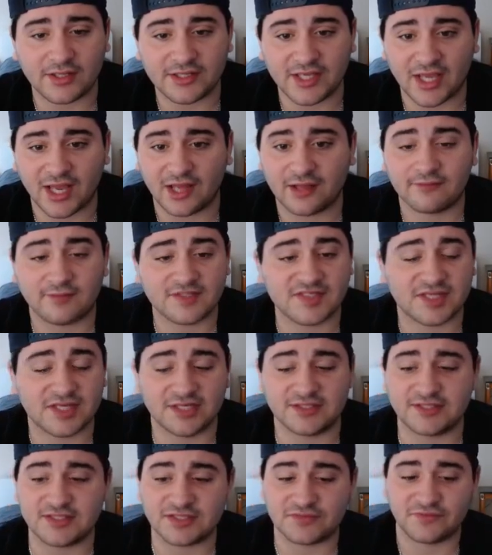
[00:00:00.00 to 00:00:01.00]
yeah, let's
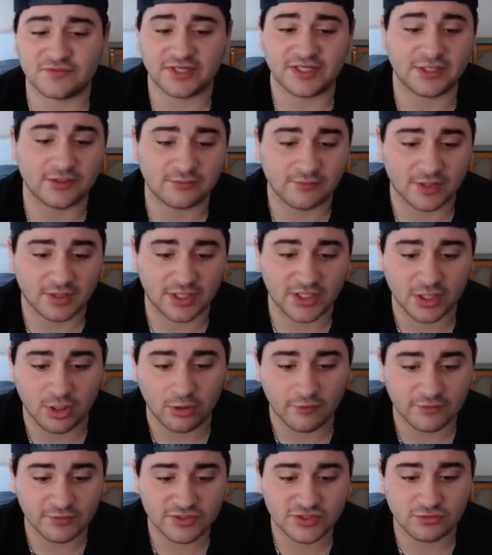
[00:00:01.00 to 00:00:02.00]
get into this video. We're going to
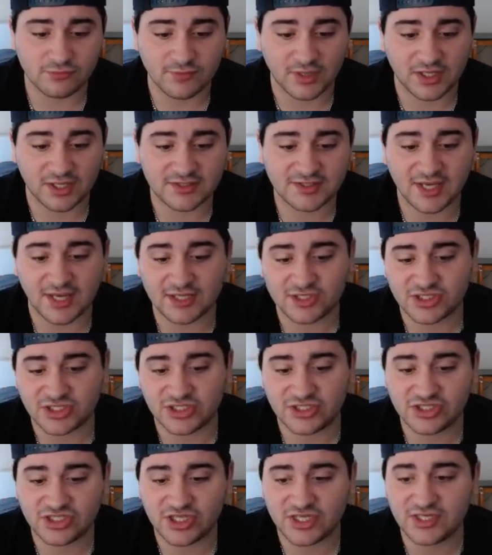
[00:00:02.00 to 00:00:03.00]
go over to
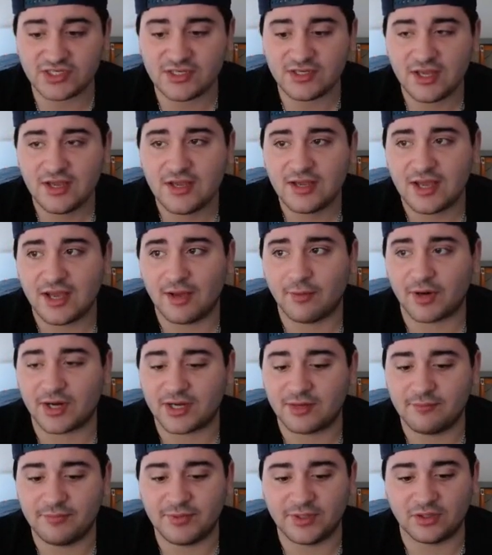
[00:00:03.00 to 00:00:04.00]
MUT.gg and we're
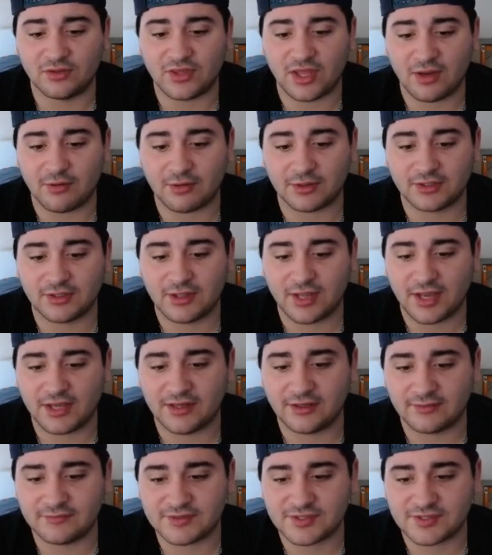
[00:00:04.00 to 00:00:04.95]
going to build our lineup.